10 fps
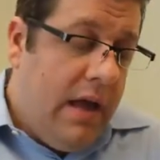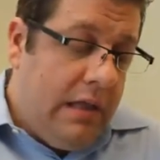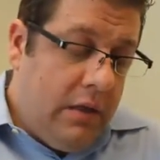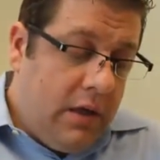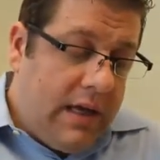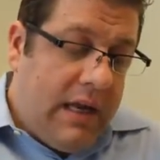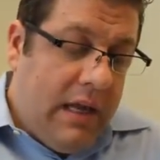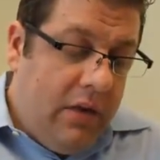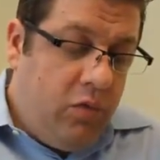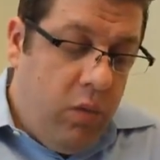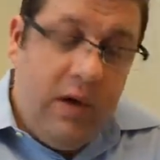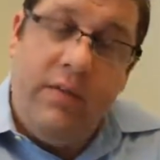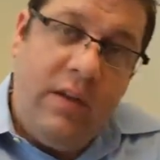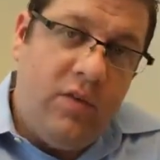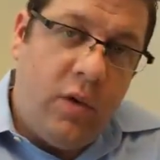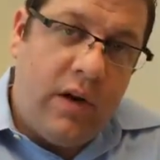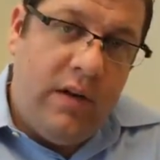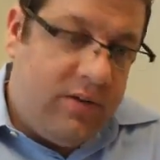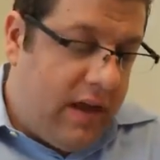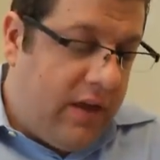and look at each one of these
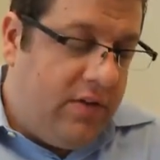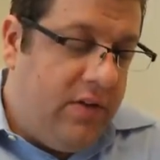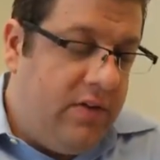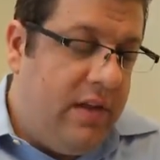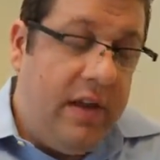organizations.